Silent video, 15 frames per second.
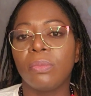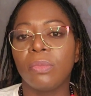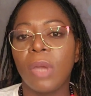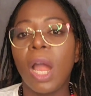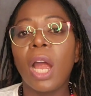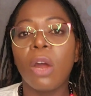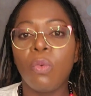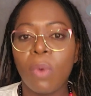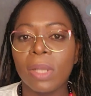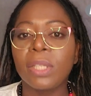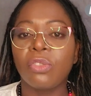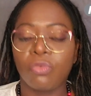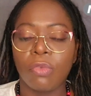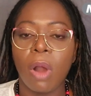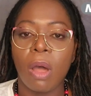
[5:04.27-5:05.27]
are
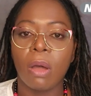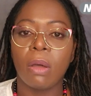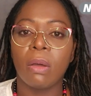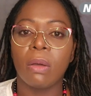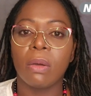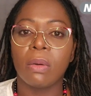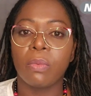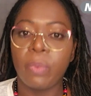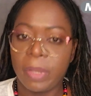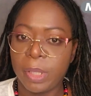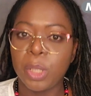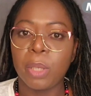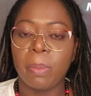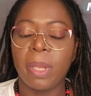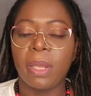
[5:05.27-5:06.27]
what's wrong with
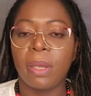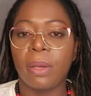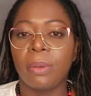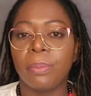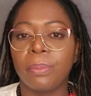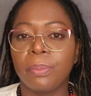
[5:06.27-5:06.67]
Jamaica.